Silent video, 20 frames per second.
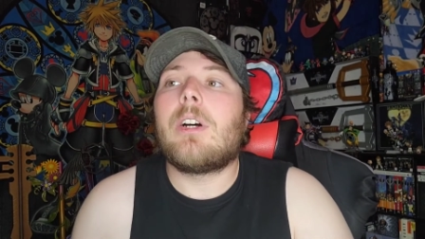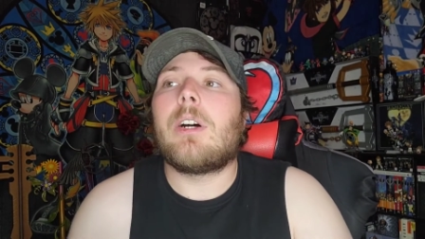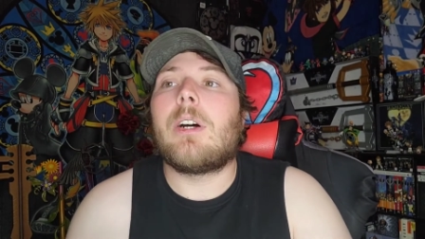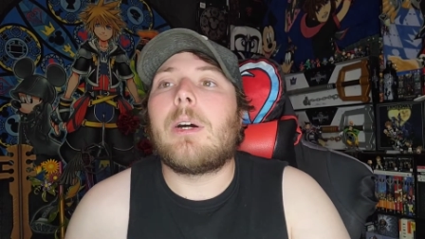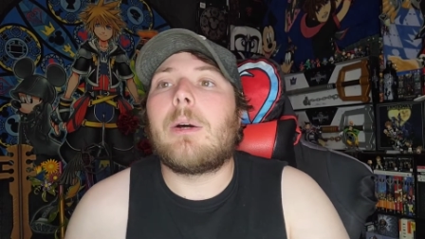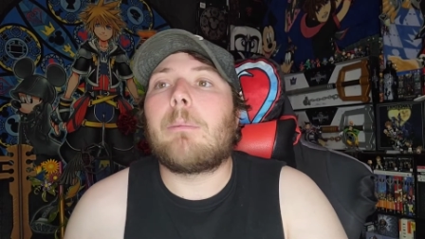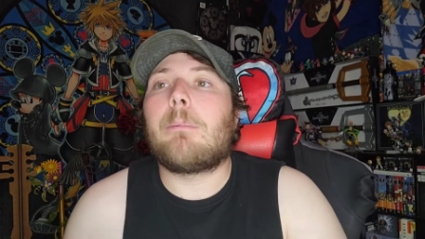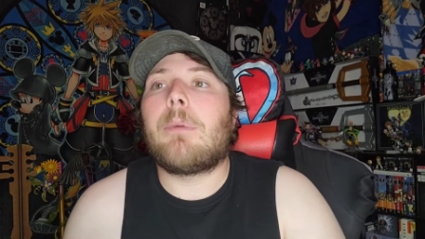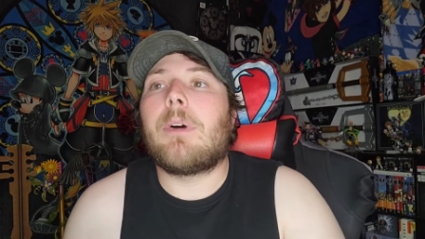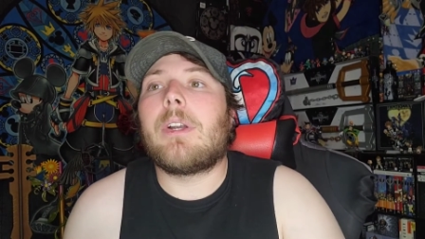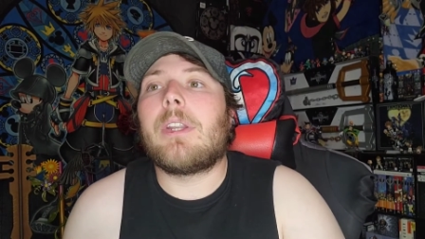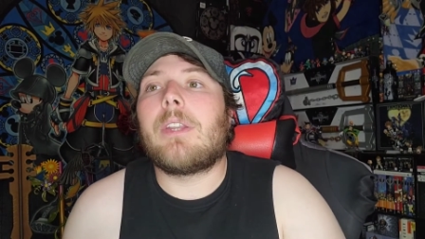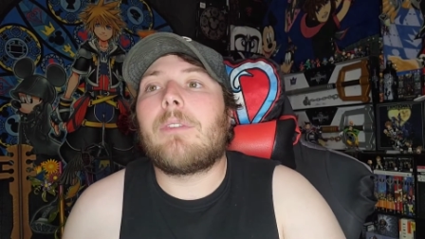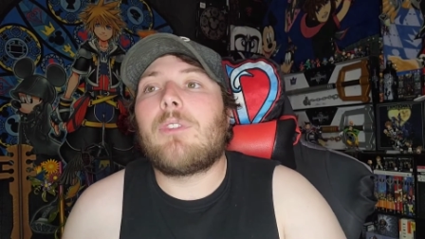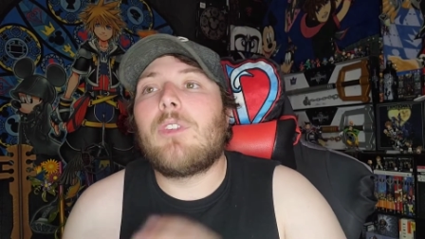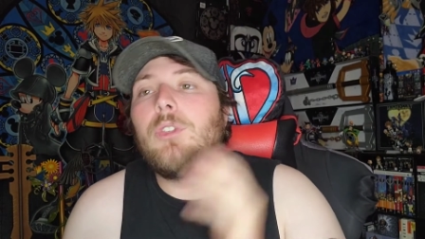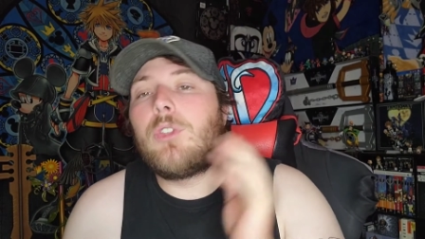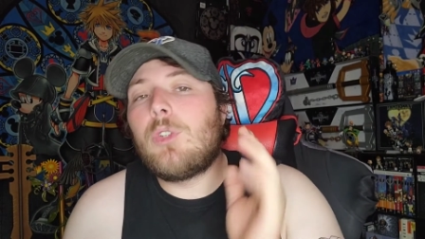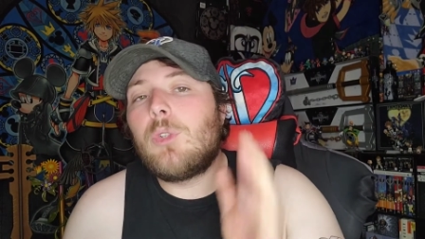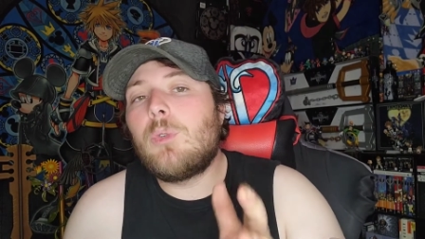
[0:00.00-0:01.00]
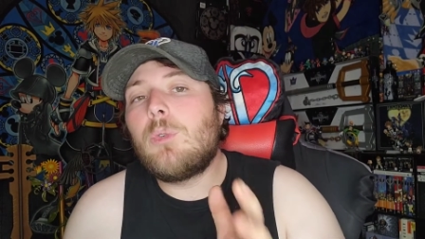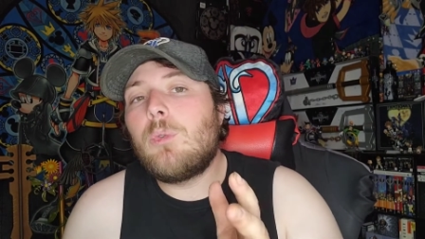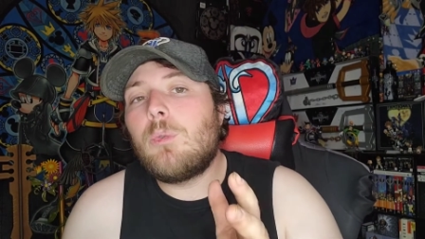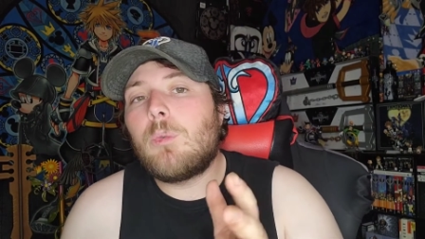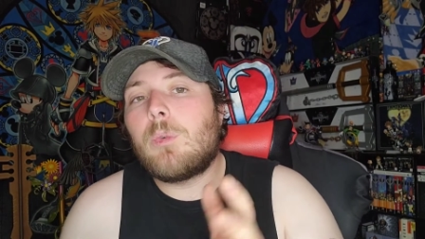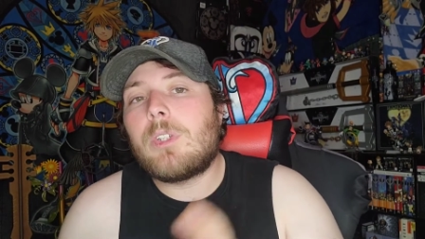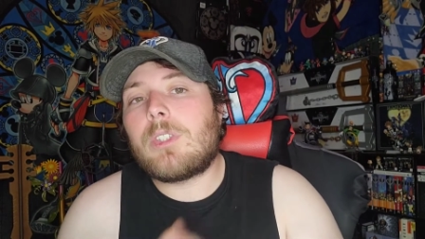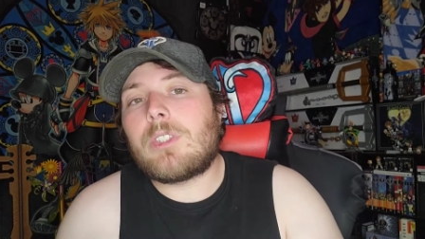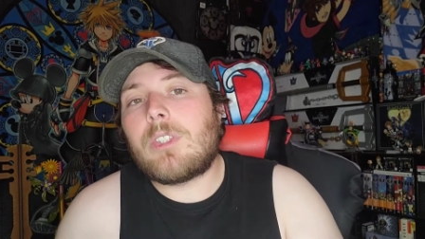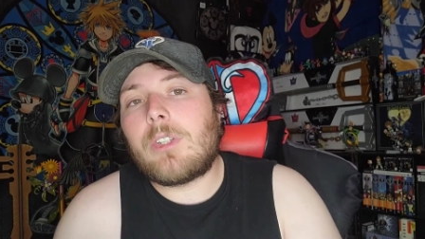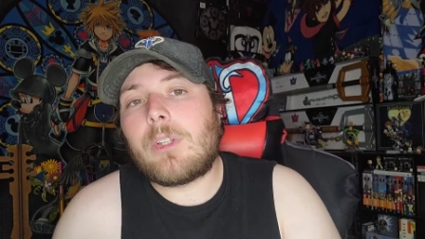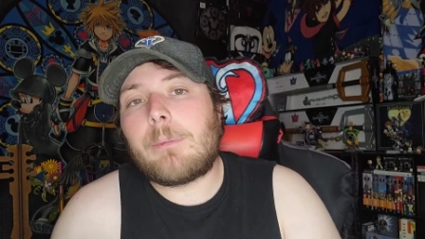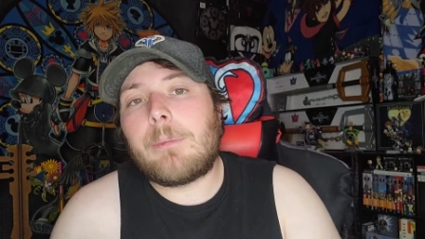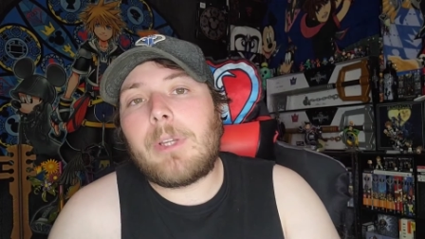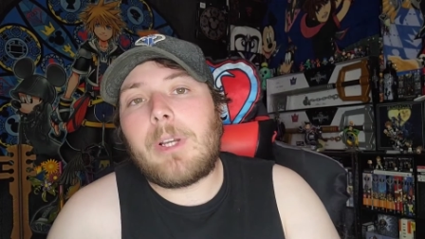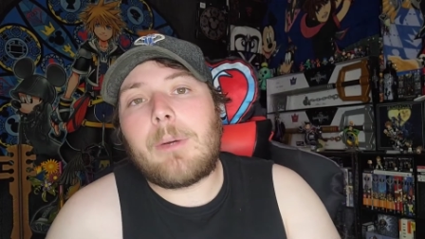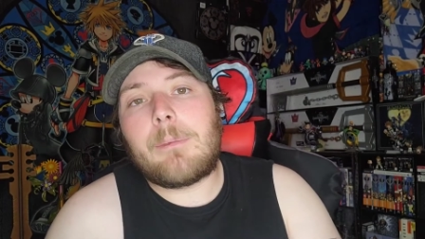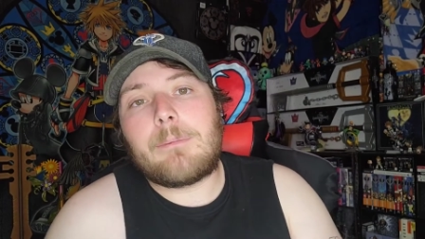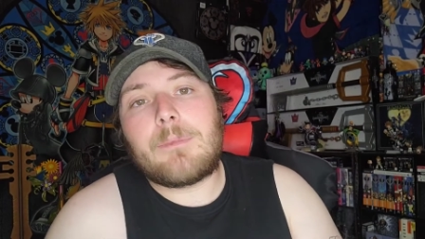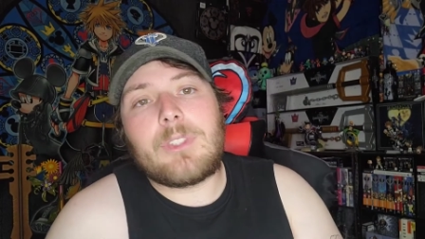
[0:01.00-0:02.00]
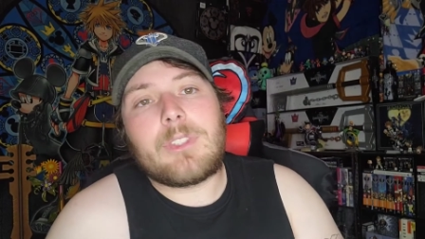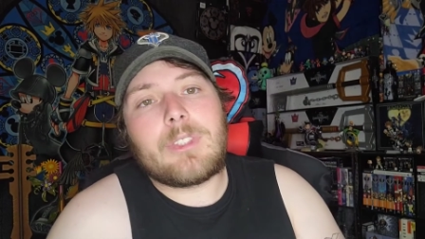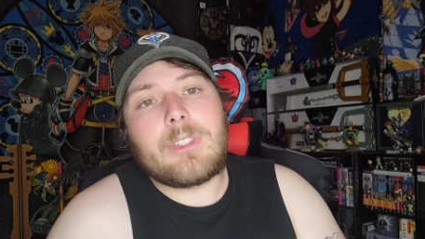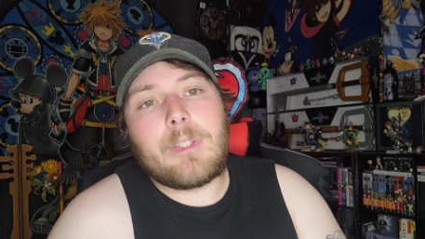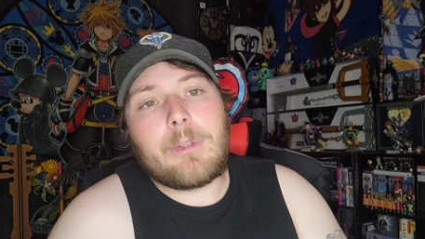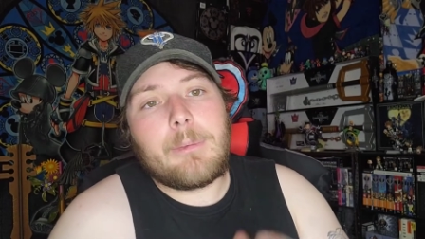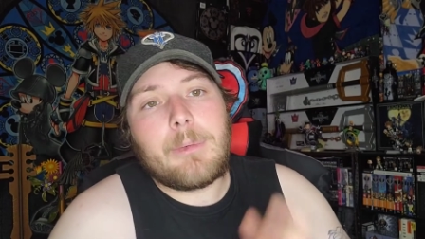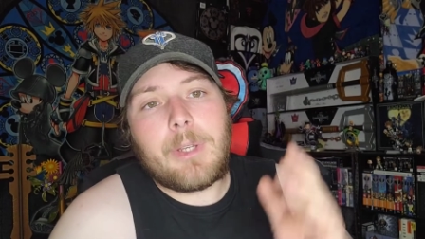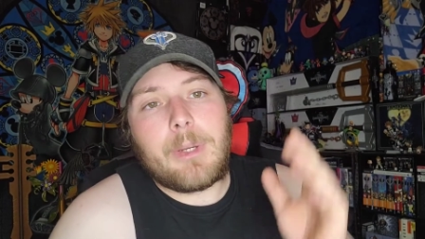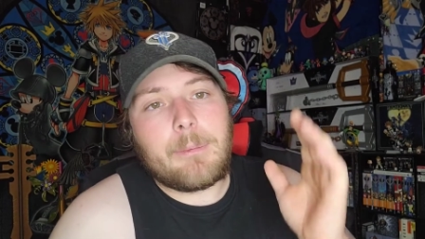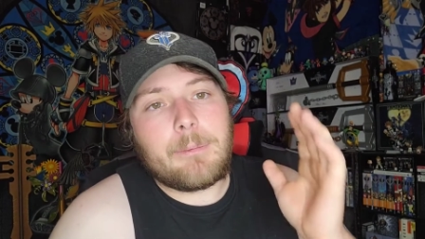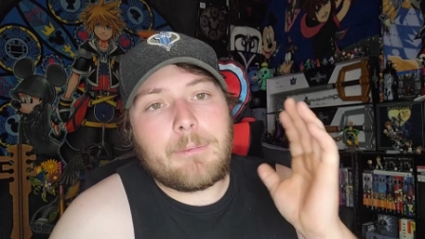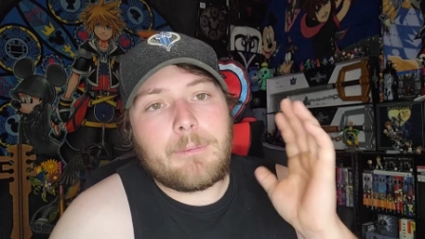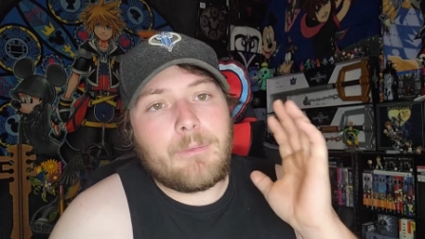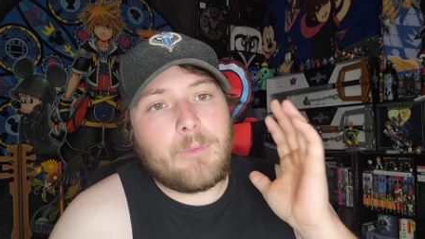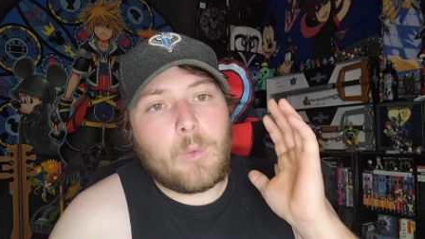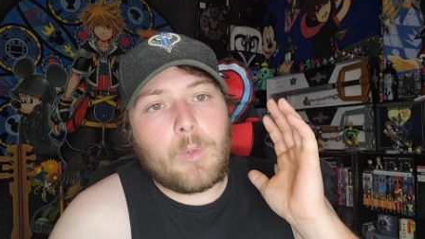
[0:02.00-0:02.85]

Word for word: Uh, but if you do want to look me up, just look me up,